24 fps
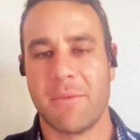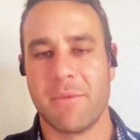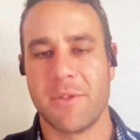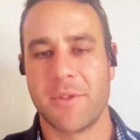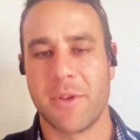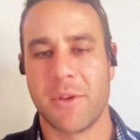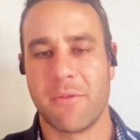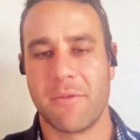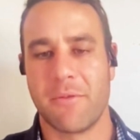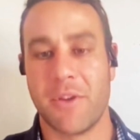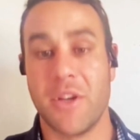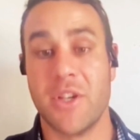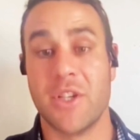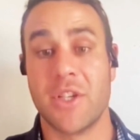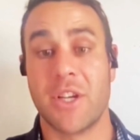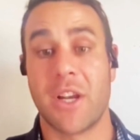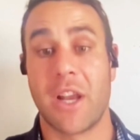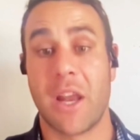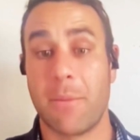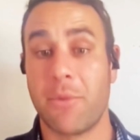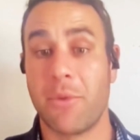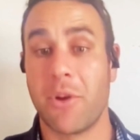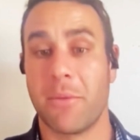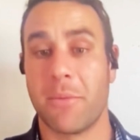so a French
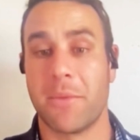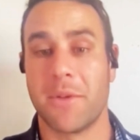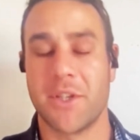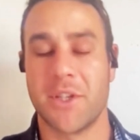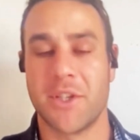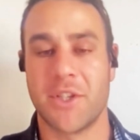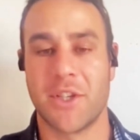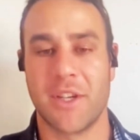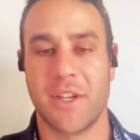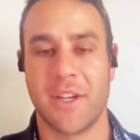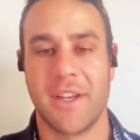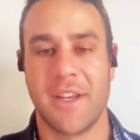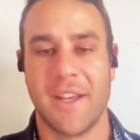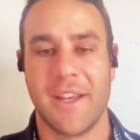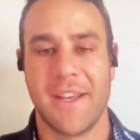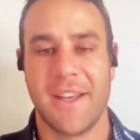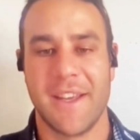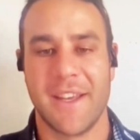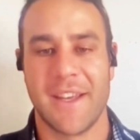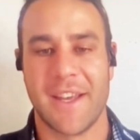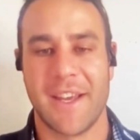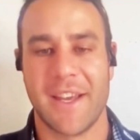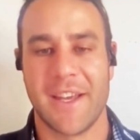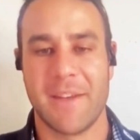club competition
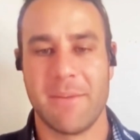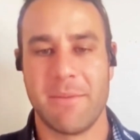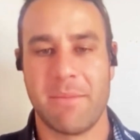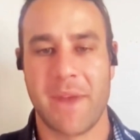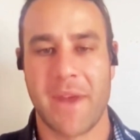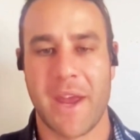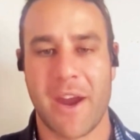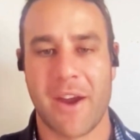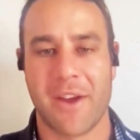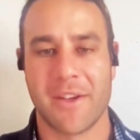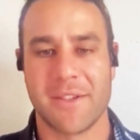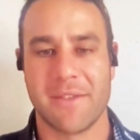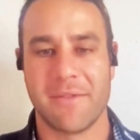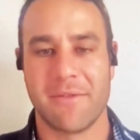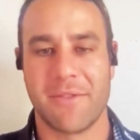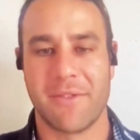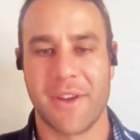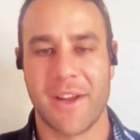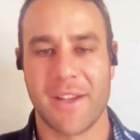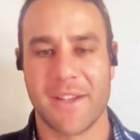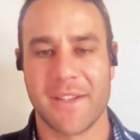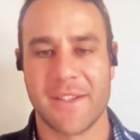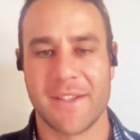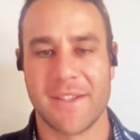in Paris in
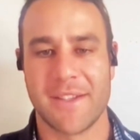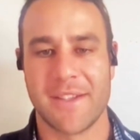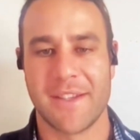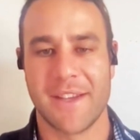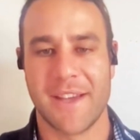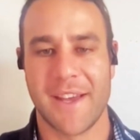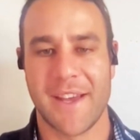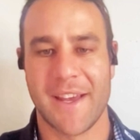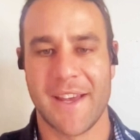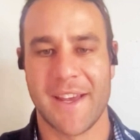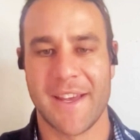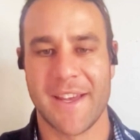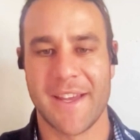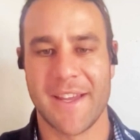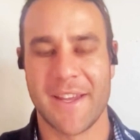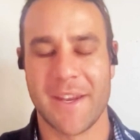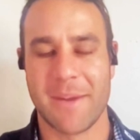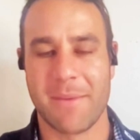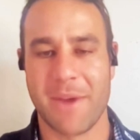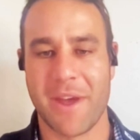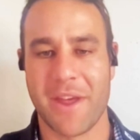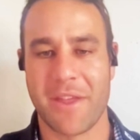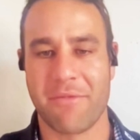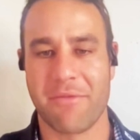France in
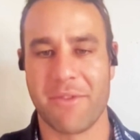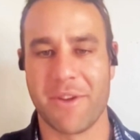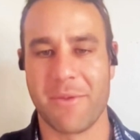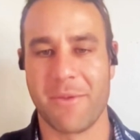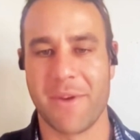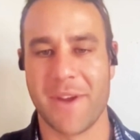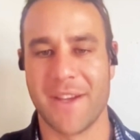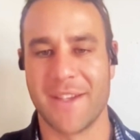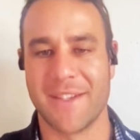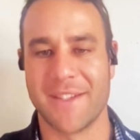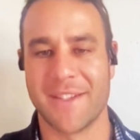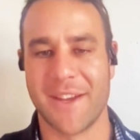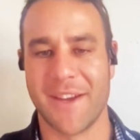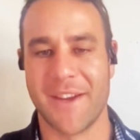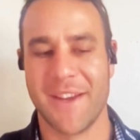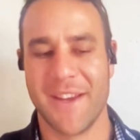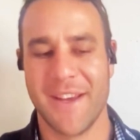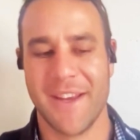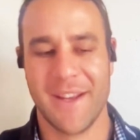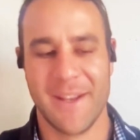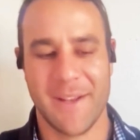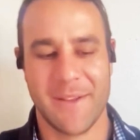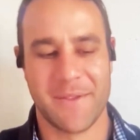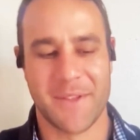about 3 weeks. So
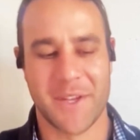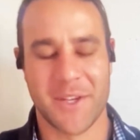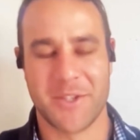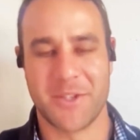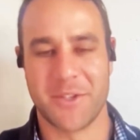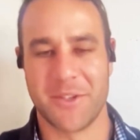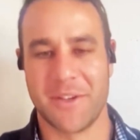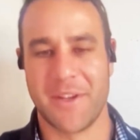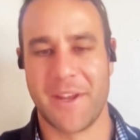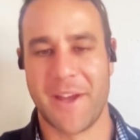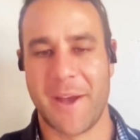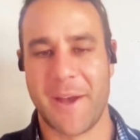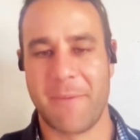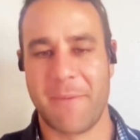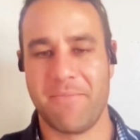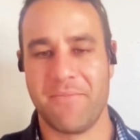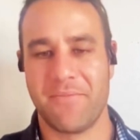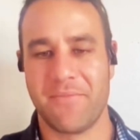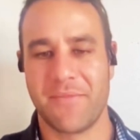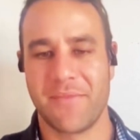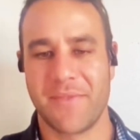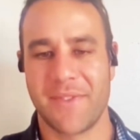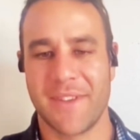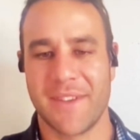that should
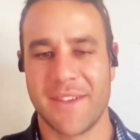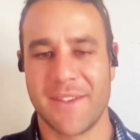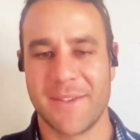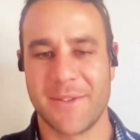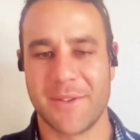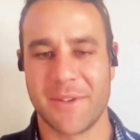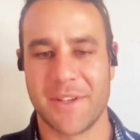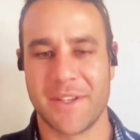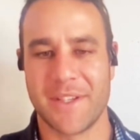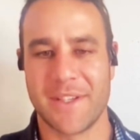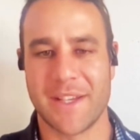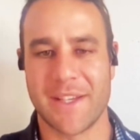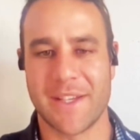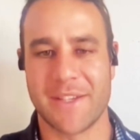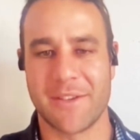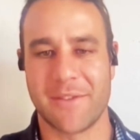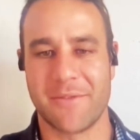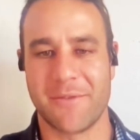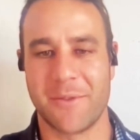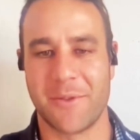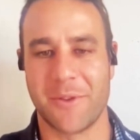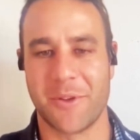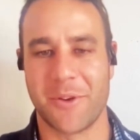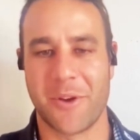sort of dust off
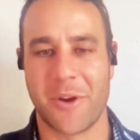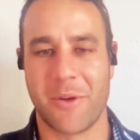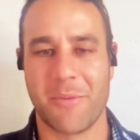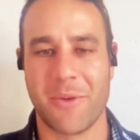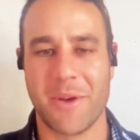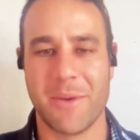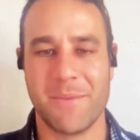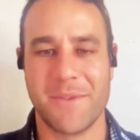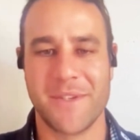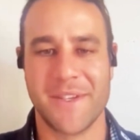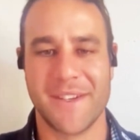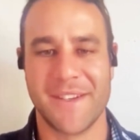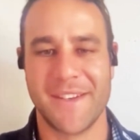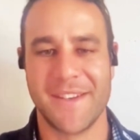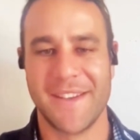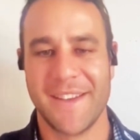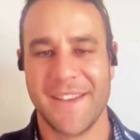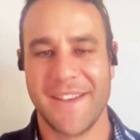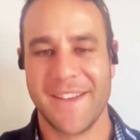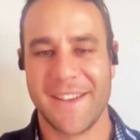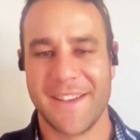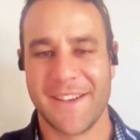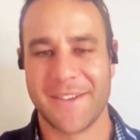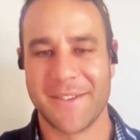all the cobwebs, and
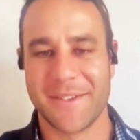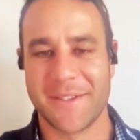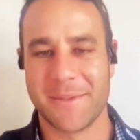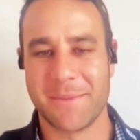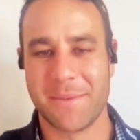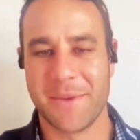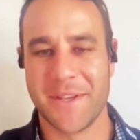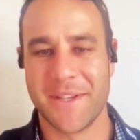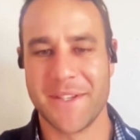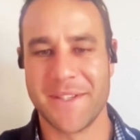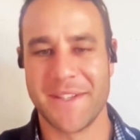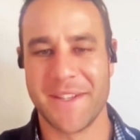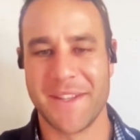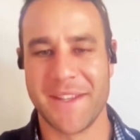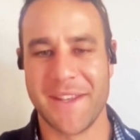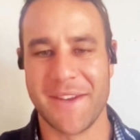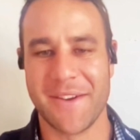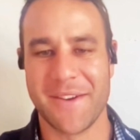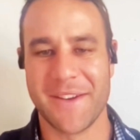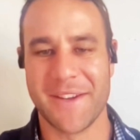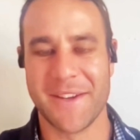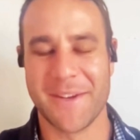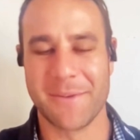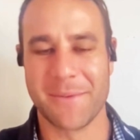I'll just be into the
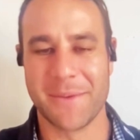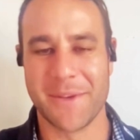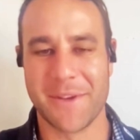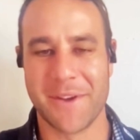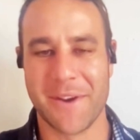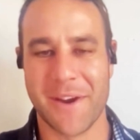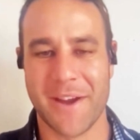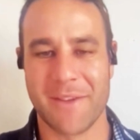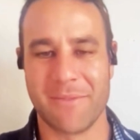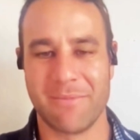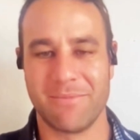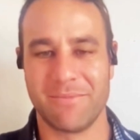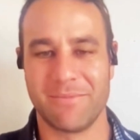year again. It'll be great.